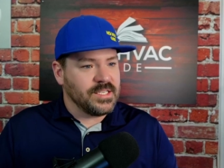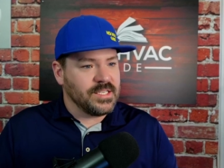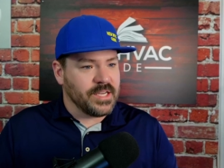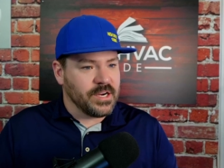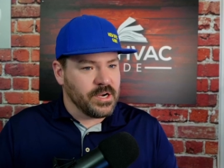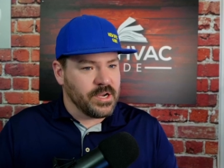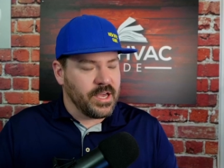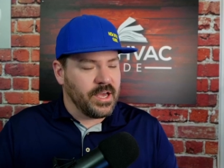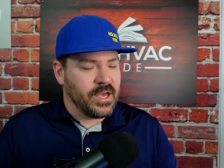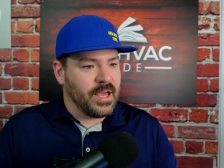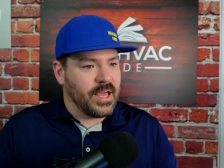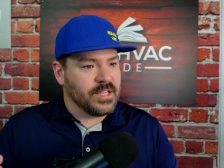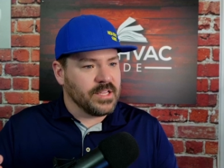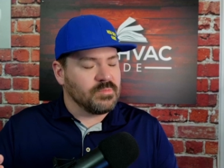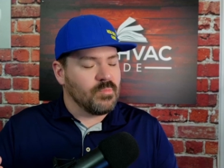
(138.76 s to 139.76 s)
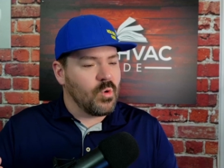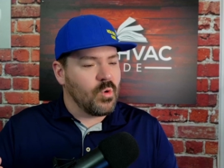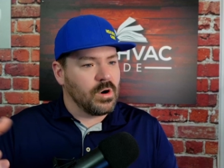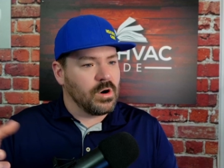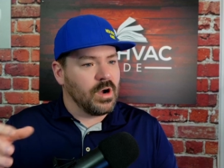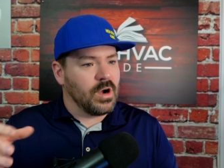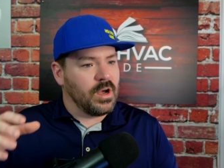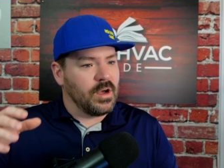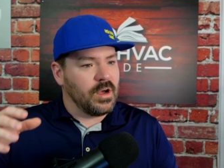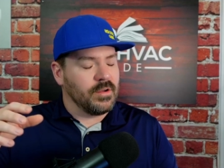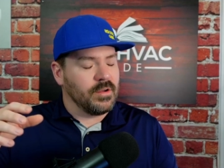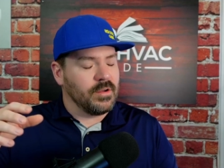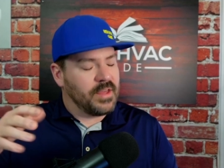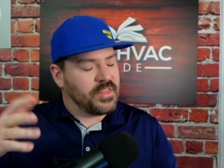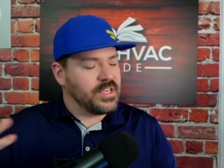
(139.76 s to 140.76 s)
area, it's more, uh,
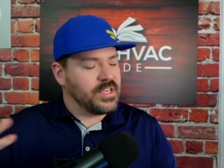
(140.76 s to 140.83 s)
I think he